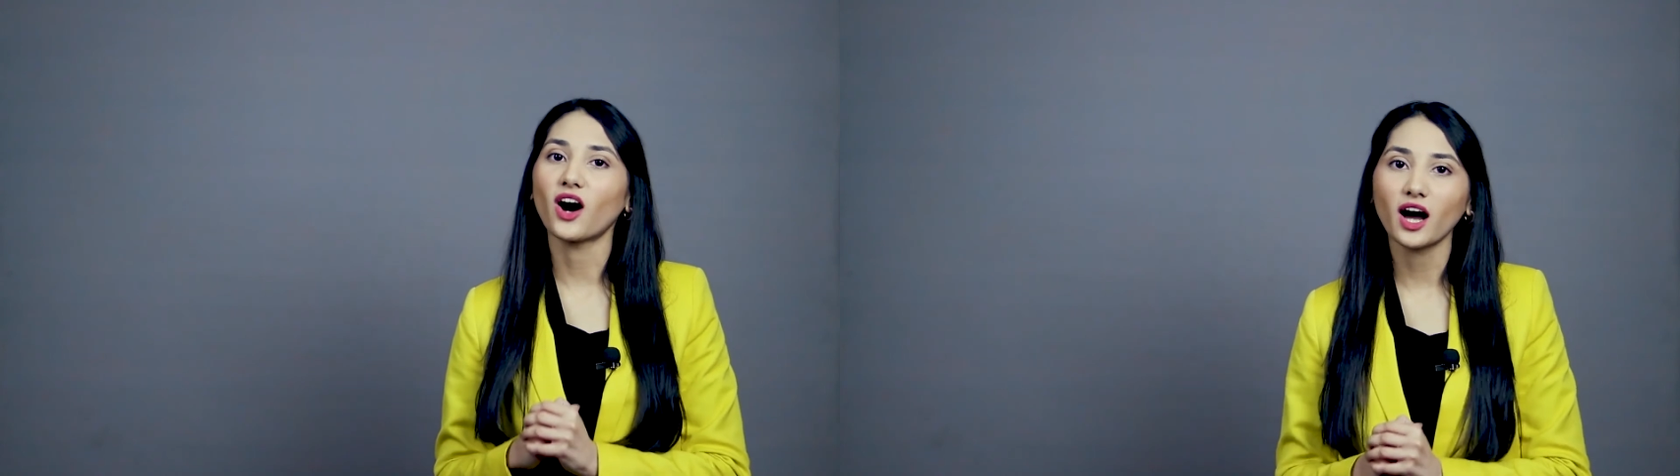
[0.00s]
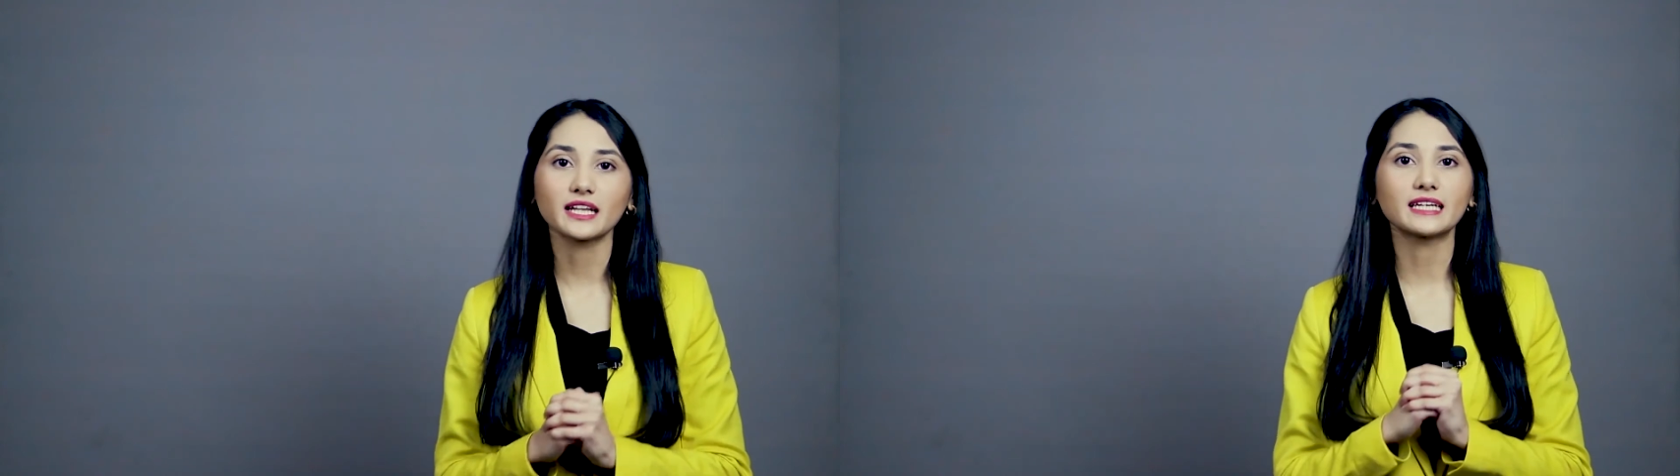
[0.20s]

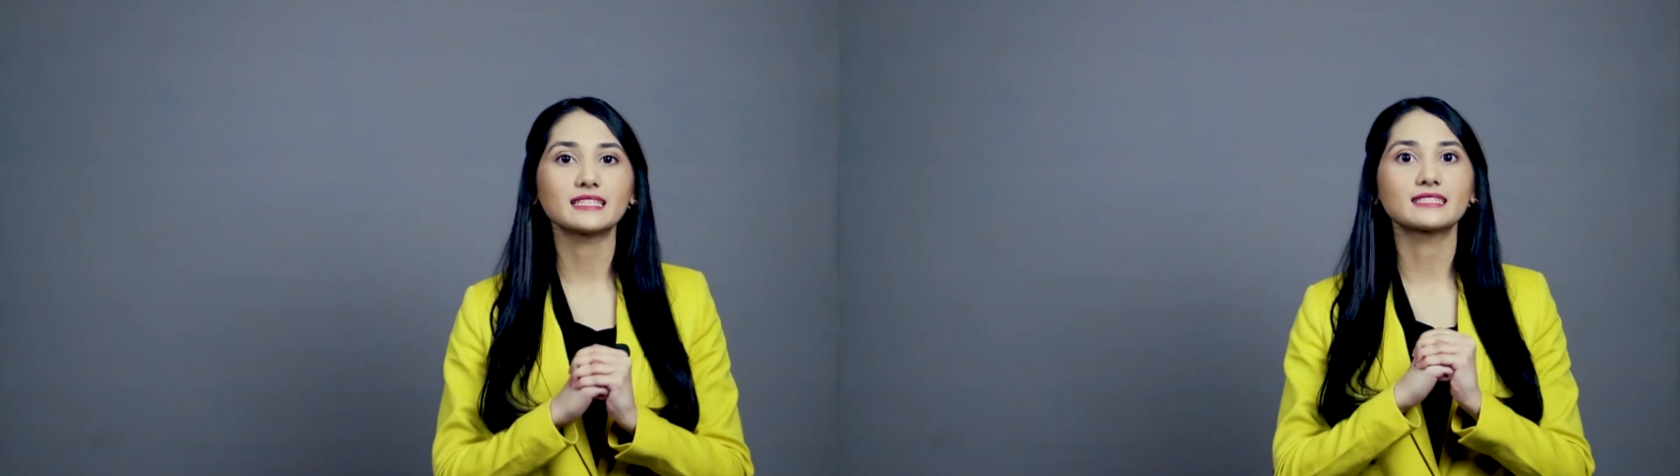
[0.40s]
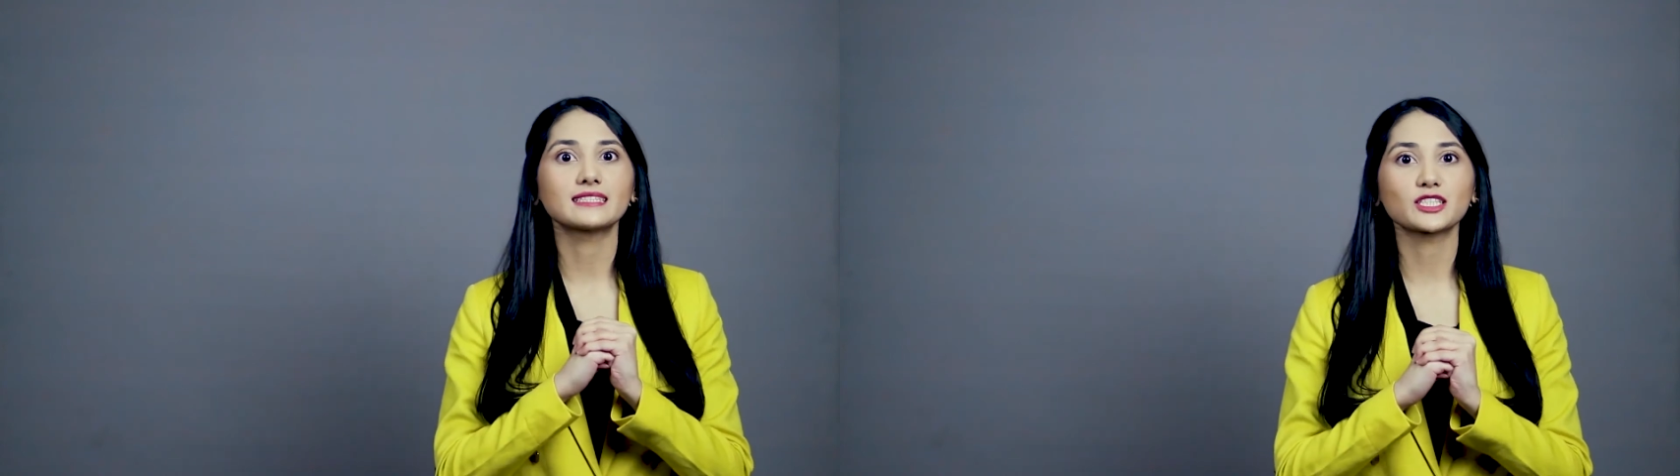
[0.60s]

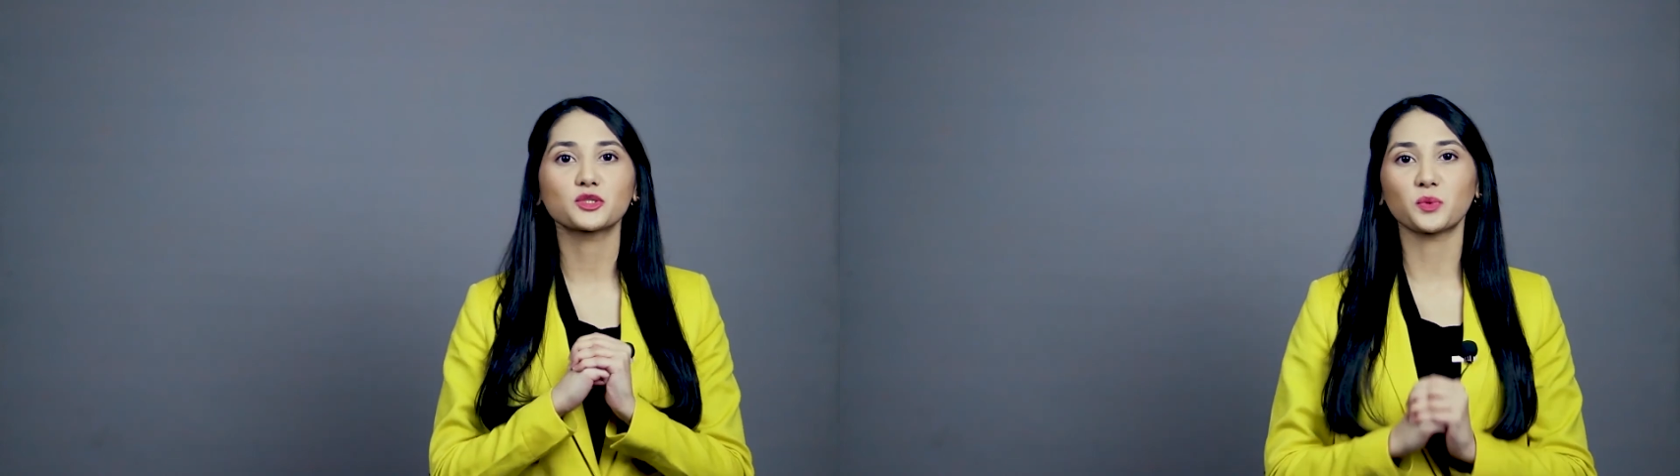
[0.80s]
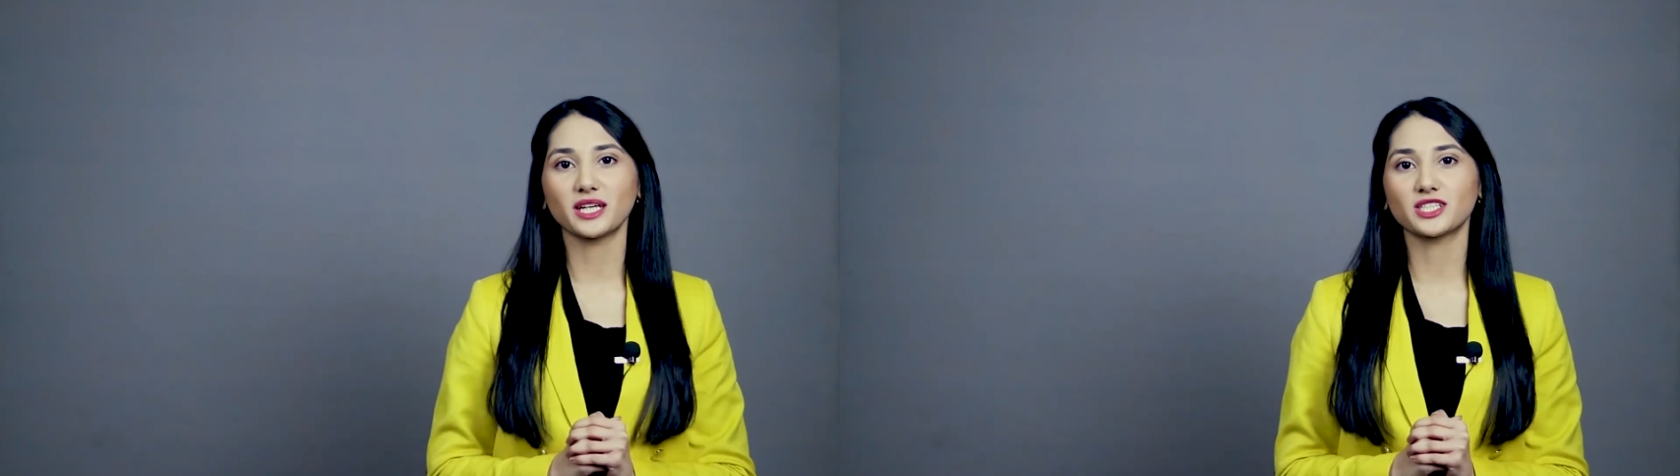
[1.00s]
audience,
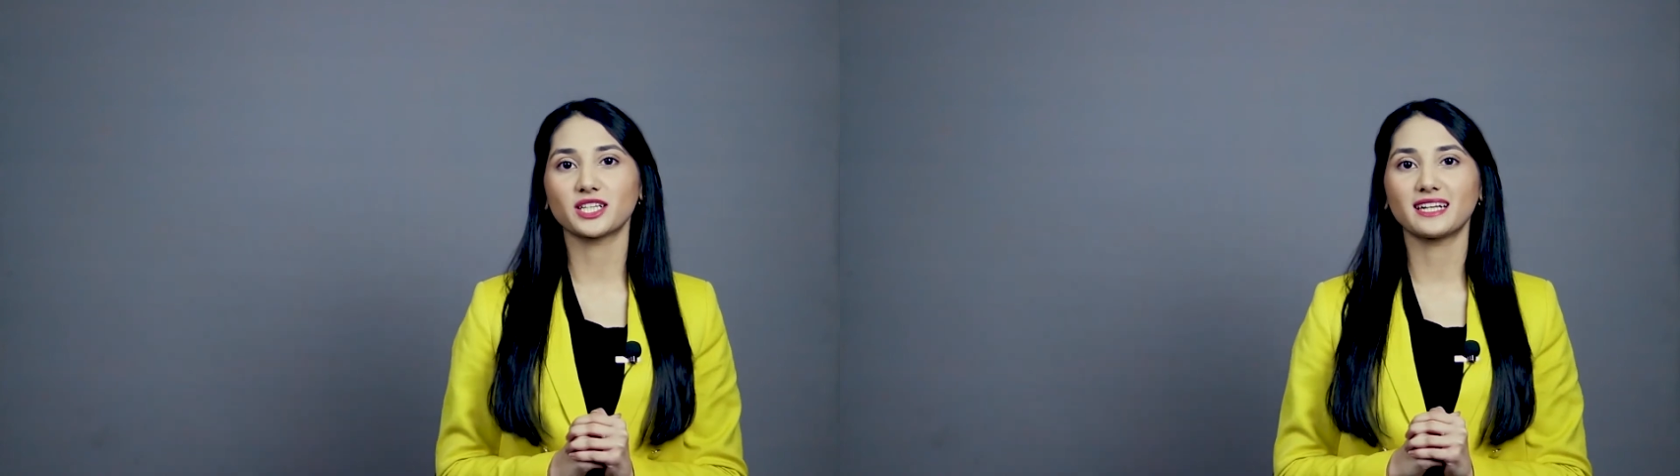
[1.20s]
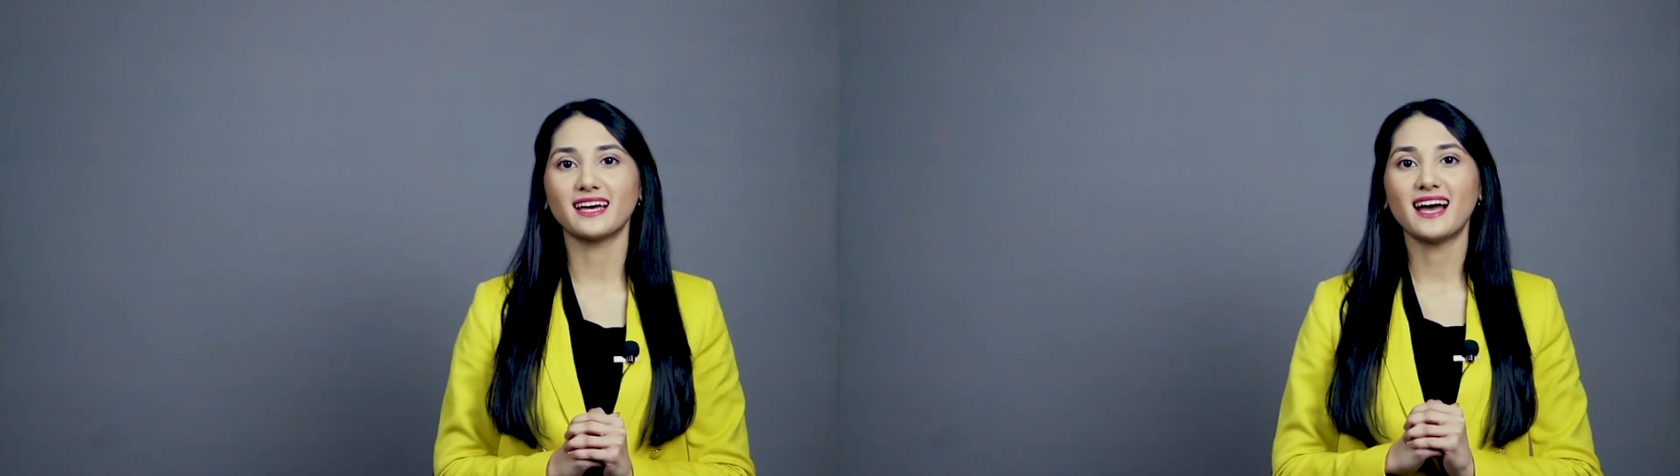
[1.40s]

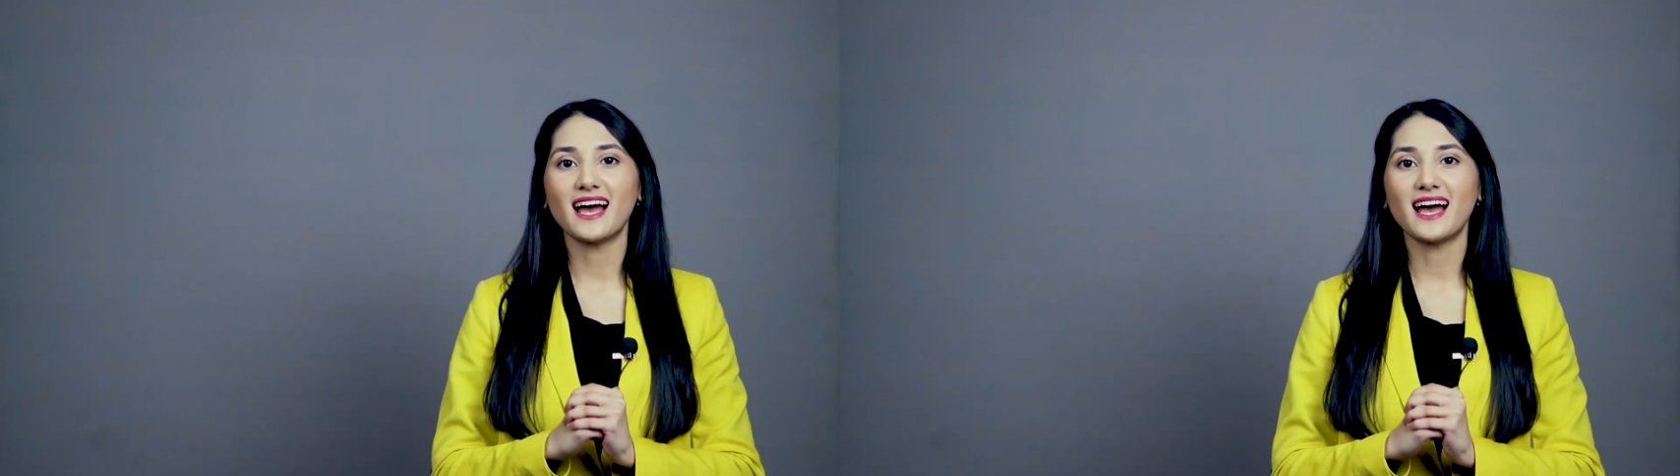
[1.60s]
situation,